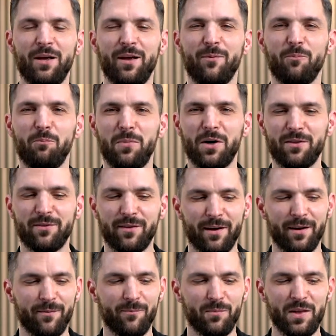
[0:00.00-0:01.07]
but
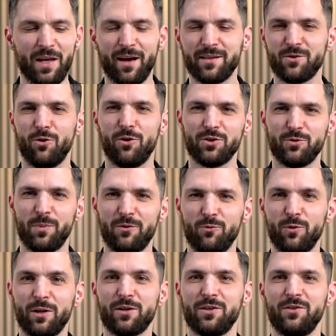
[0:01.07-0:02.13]
the X Launchpad
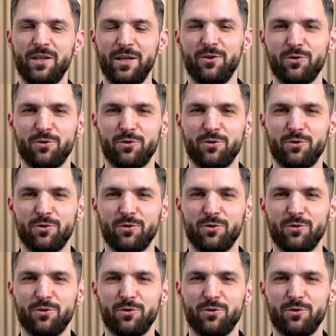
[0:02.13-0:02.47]
will continue